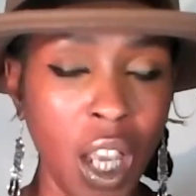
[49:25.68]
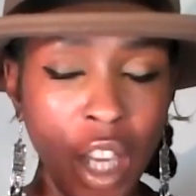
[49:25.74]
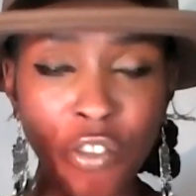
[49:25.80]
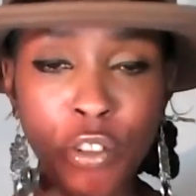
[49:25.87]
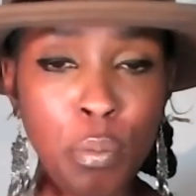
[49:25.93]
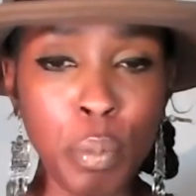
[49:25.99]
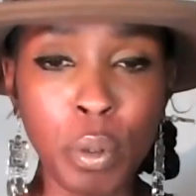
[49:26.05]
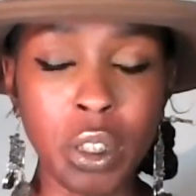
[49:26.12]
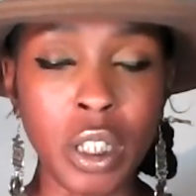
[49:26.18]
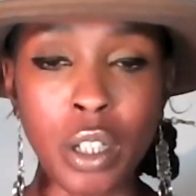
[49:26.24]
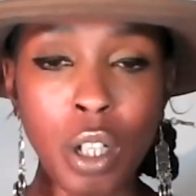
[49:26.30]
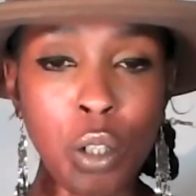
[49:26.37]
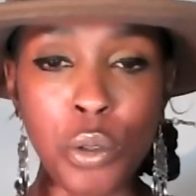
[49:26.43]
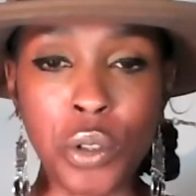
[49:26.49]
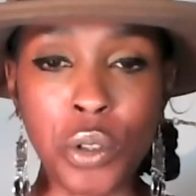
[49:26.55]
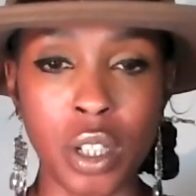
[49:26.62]
Everybody
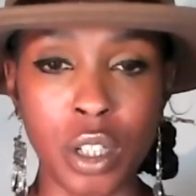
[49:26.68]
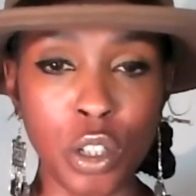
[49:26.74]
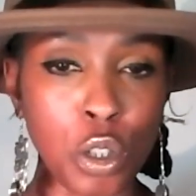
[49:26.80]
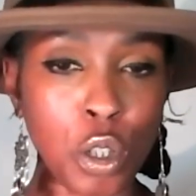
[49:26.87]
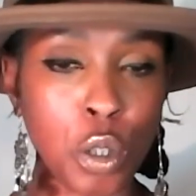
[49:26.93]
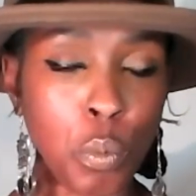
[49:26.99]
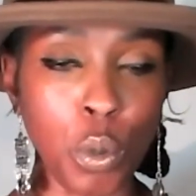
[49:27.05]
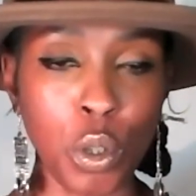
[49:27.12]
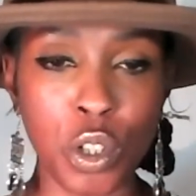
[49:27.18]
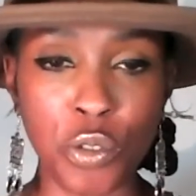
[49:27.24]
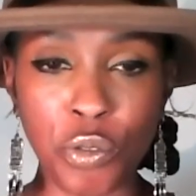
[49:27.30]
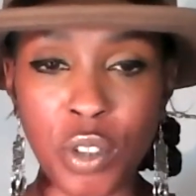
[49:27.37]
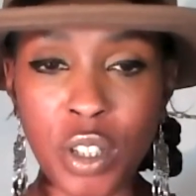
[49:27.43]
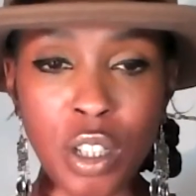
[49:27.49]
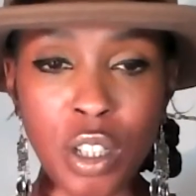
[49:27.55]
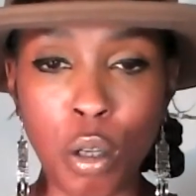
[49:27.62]
knows it. You can watch
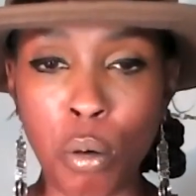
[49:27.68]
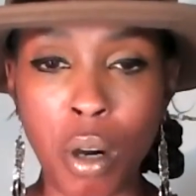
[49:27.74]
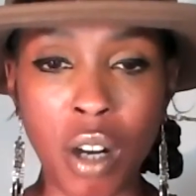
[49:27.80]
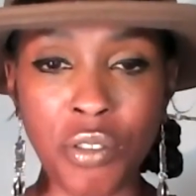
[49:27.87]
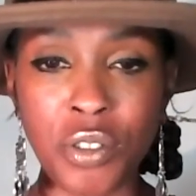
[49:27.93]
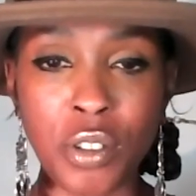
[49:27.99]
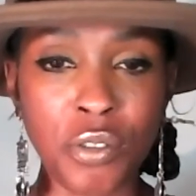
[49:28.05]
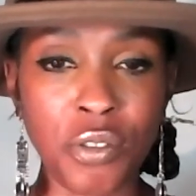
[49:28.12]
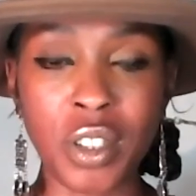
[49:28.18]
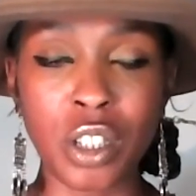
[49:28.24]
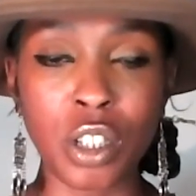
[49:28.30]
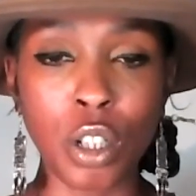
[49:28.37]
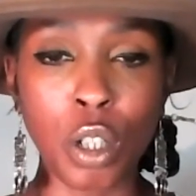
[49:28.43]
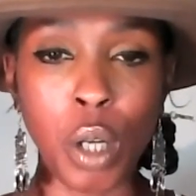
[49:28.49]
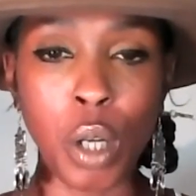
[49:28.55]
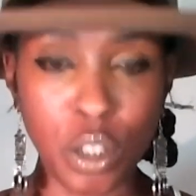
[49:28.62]
video after
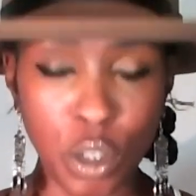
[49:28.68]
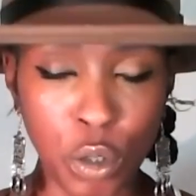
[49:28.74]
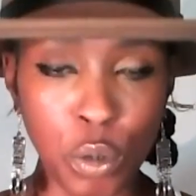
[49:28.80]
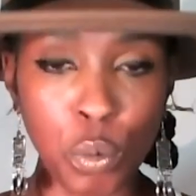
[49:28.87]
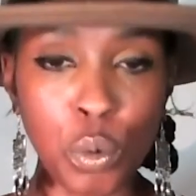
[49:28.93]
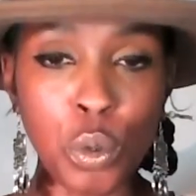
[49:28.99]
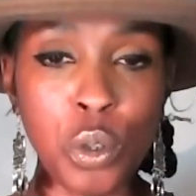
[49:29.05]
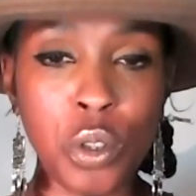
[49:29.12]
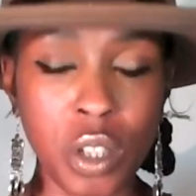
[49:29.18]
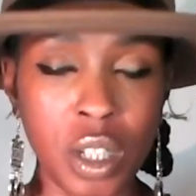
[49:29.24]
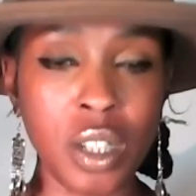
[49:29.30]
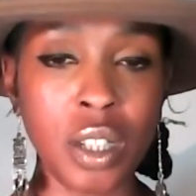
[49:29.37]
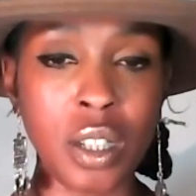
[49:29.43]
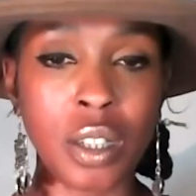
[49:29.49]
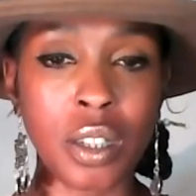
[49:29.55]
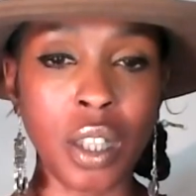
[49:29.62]
video and you will
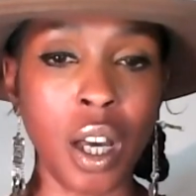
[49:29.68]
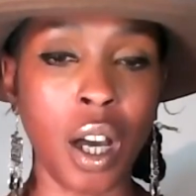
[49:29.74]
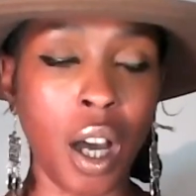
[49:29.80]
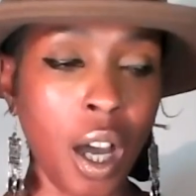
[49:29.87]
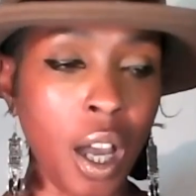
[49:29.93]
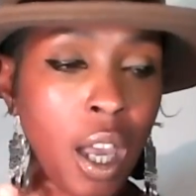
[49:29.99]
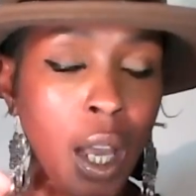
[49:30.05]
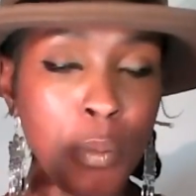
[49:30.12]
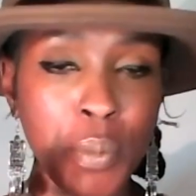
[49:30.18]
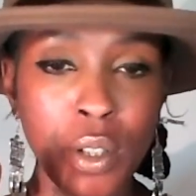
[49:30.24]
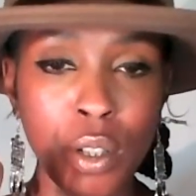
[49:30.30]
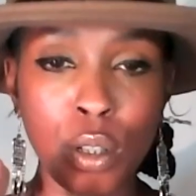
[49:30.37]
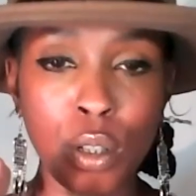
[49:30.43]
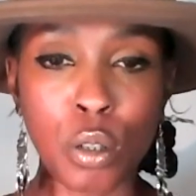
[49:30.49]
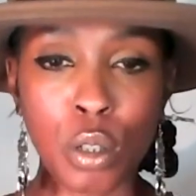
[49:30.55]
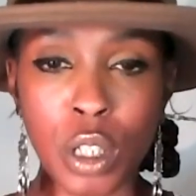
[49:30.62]
see that I
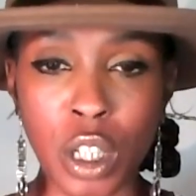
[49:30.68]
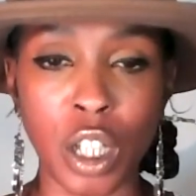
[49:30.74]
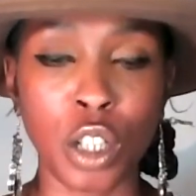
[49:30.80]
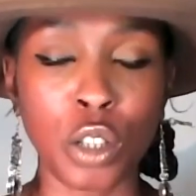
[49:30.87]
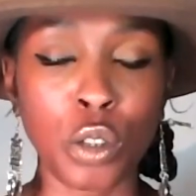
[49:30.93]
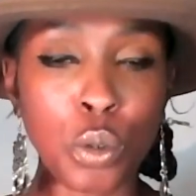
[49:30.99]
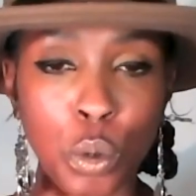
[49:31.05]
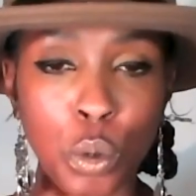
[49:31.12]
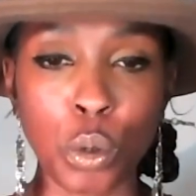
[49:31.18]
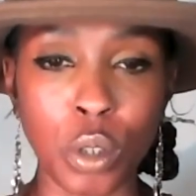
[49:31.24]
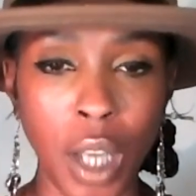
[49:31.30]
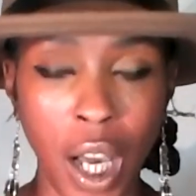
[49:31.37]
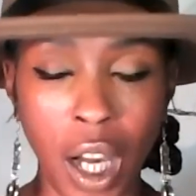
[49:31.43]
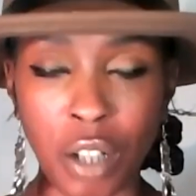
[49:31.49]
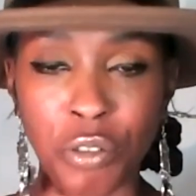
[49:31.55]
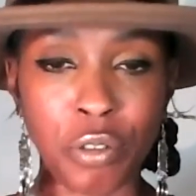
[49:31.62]
absolutely adored
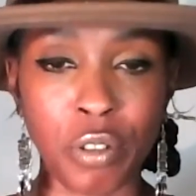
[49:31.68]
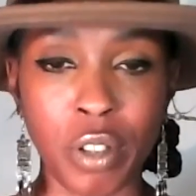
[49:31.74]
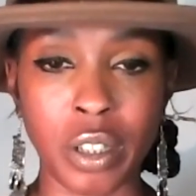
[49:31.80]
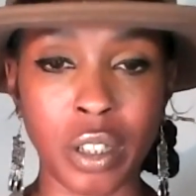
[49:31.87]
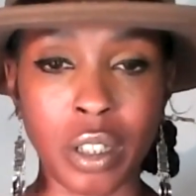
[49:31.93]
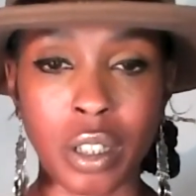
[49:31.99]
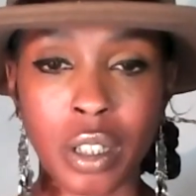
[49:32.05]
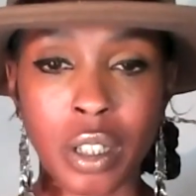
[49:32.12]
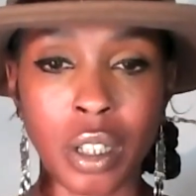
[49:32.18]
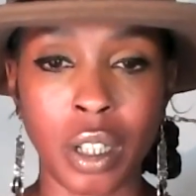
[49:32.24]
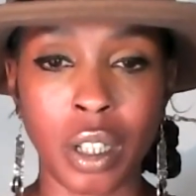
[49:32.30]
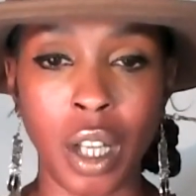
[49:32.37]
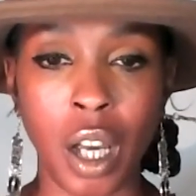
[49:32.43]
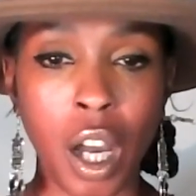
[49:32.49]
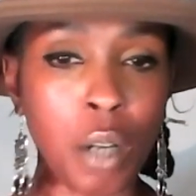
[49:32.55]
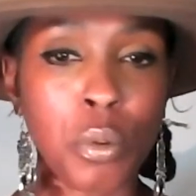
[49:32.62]
Alfred.
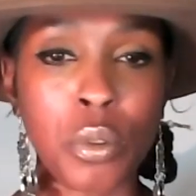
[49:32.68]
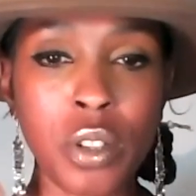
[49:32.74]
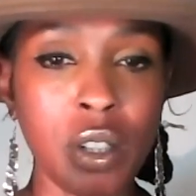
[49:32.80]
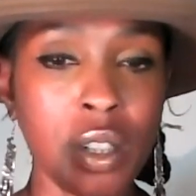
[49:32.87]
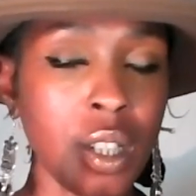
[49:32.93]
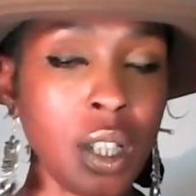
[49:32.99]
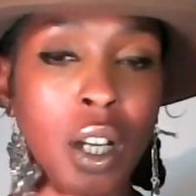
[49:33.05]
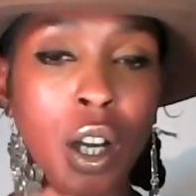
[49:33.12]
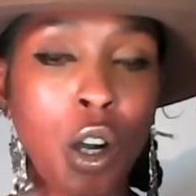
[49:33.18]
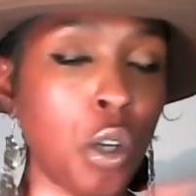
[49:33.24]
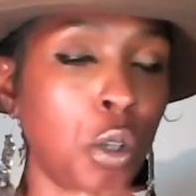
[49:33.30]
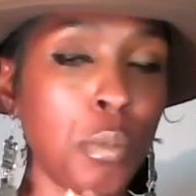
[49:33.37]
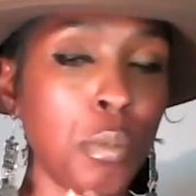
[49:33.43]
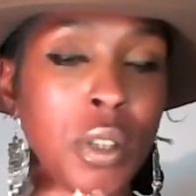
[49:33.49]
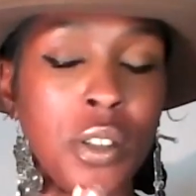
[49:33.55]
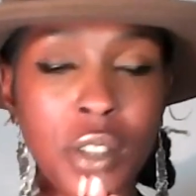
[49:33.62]
I would sit at
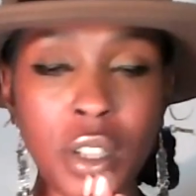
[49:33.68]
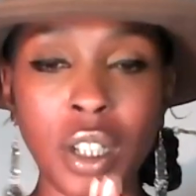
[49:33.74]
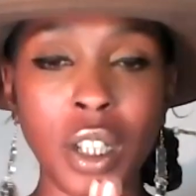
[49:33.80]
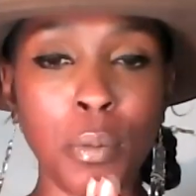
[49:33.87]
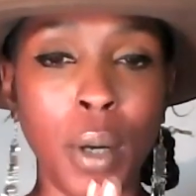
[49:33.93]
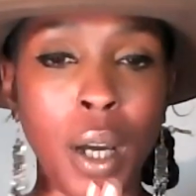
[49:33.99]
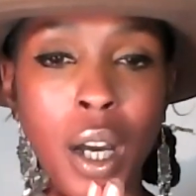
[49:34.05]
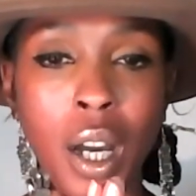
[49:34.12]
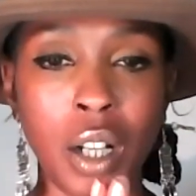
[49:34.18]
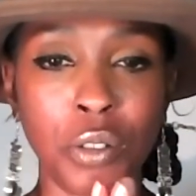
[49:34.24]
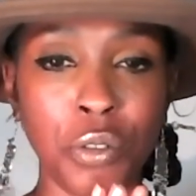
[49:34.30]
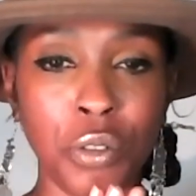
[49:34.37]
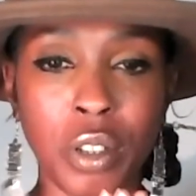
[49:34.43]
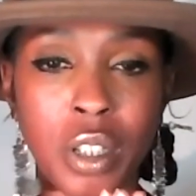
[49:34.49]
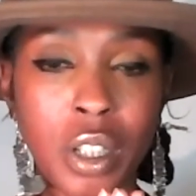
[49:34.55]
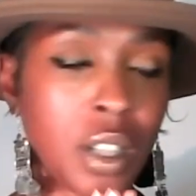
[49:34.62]
home and think about
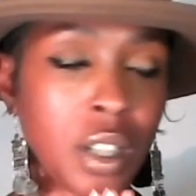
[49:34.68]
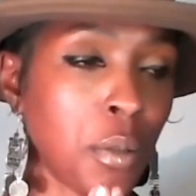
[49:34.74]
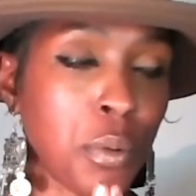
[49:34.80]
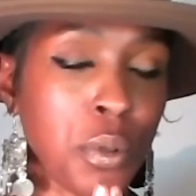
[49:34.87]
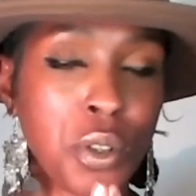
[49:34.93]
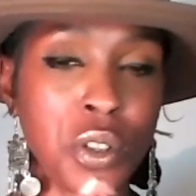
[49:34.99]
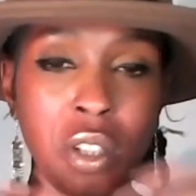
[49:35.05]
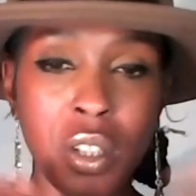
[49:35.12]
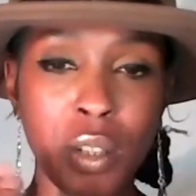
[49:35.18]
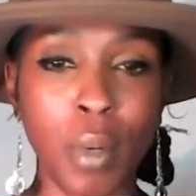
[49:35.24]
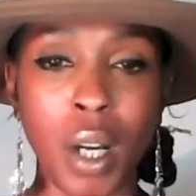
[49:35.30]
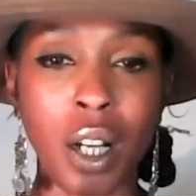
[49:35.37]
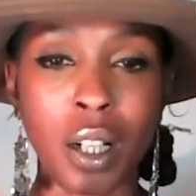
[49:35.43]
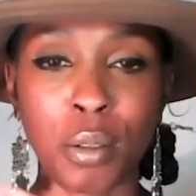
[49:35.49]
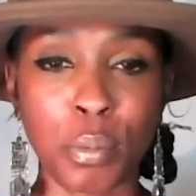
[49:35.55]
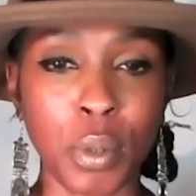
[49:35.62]
Alfred and I would just
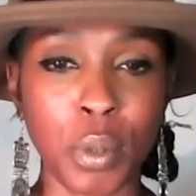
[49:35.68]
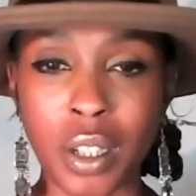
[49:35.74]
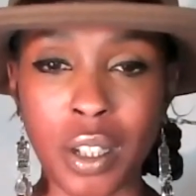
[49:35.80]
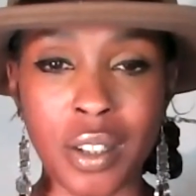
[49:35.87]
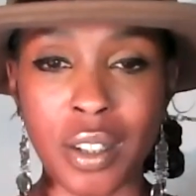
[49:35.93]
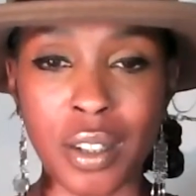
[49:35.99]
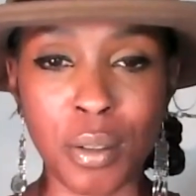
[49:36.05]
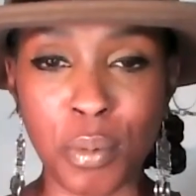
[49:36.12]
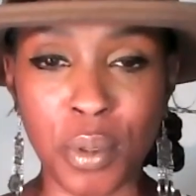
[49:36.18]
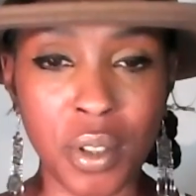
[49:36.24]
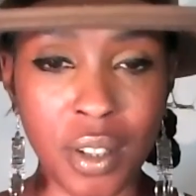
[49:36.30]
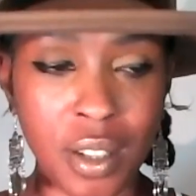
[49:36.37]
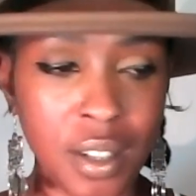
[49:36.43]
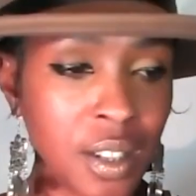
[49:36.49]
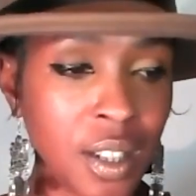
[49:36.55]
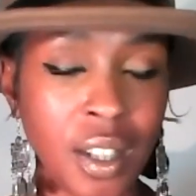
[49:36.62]
smile because he
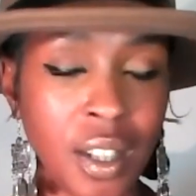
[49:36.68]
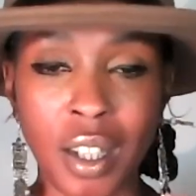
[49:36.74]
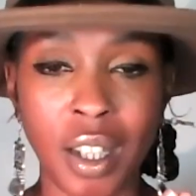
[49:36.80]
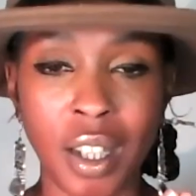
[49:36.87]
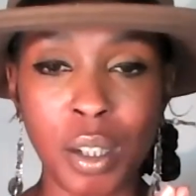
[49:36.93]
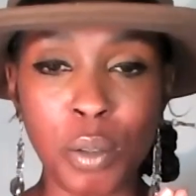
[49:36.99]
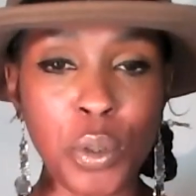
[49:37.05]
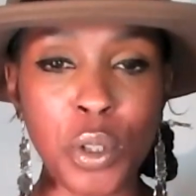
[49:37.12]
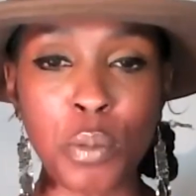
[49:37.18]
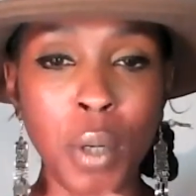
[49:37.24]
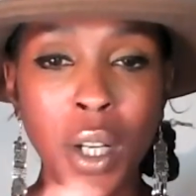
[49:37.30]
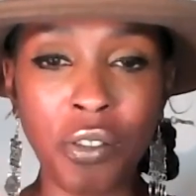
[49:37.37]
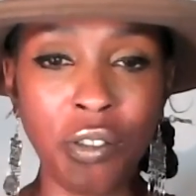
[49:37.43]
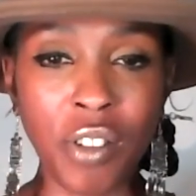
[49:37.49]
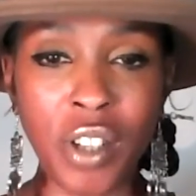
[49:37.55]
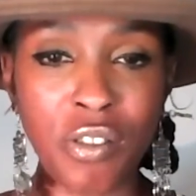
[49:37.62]
was
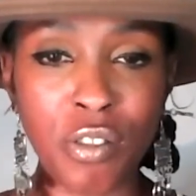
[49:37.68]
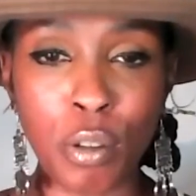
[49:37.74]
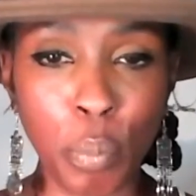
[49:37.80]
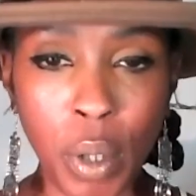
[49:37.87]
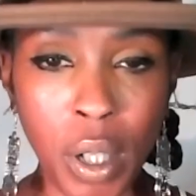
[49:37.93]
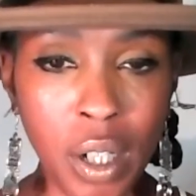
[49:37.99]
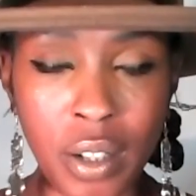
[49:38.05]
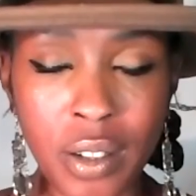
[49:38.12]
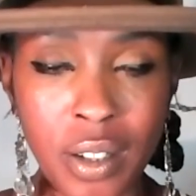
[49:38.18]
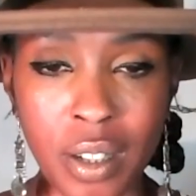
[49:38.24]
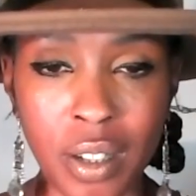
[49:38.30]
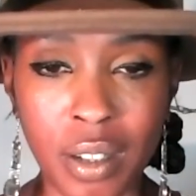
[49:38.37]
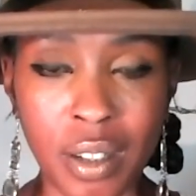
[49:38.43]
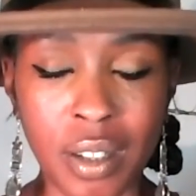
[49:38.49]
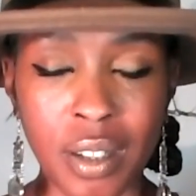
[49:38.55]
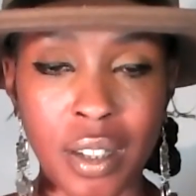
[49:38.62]
my favorite
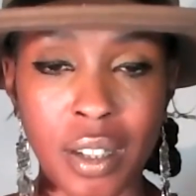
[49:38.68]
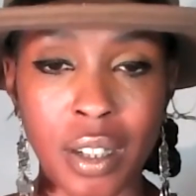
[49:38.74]
person.